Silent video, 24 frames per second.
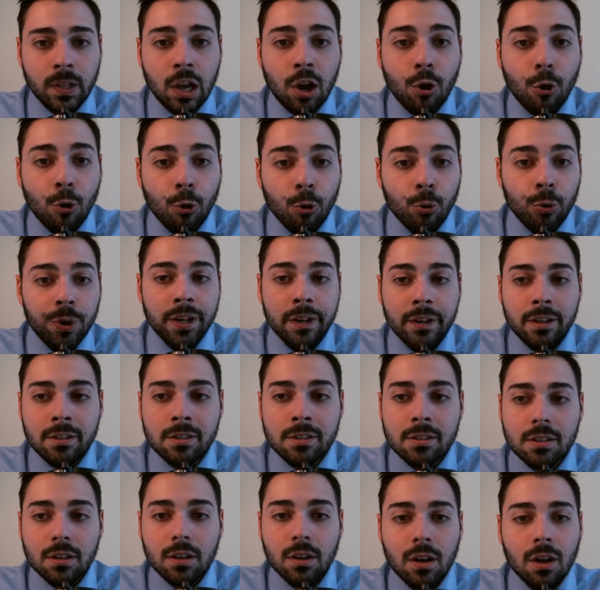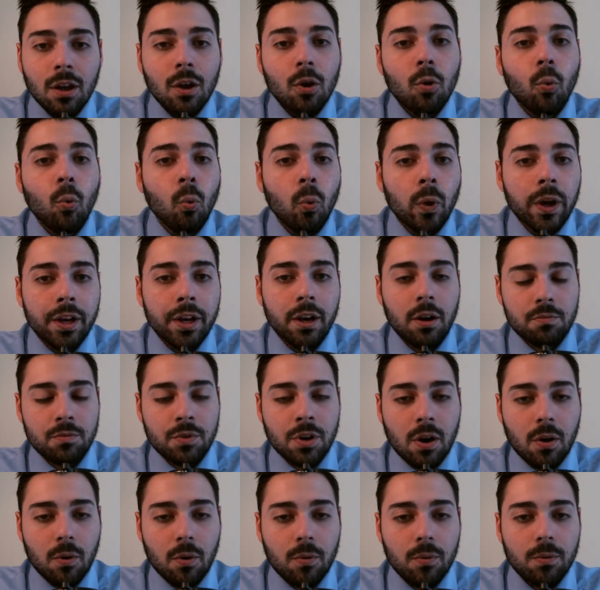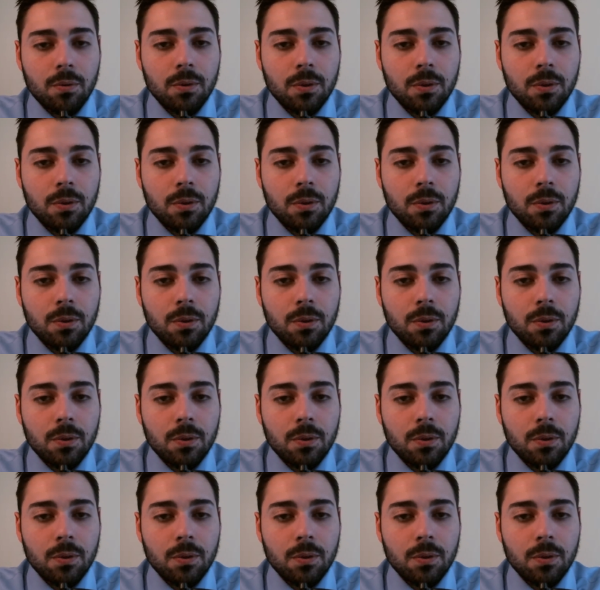Who it is, we don't know.